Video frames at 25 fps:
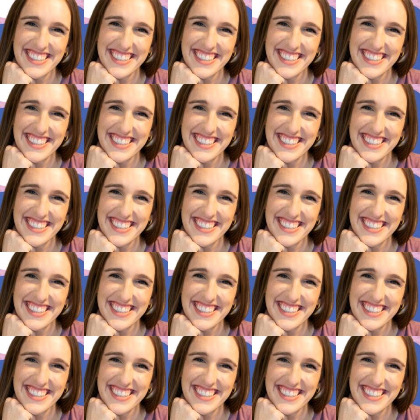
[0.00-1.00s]

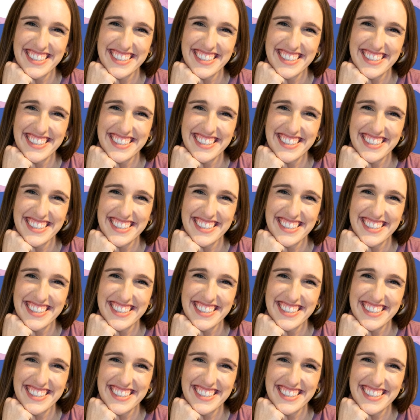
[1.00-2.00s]

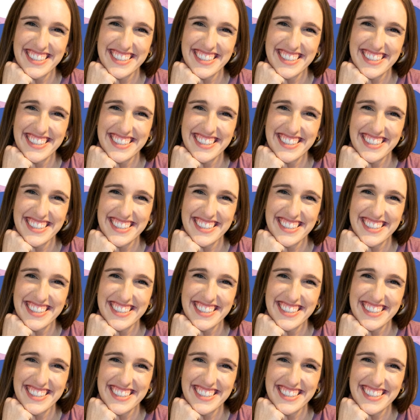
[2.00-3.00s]

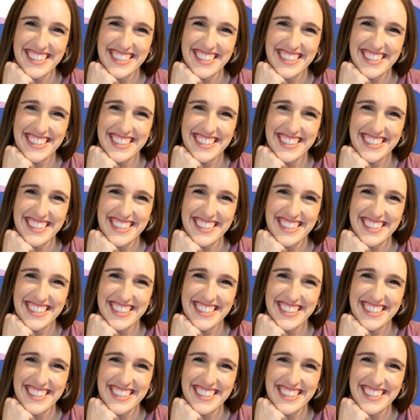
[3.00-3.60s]
(no lip movement)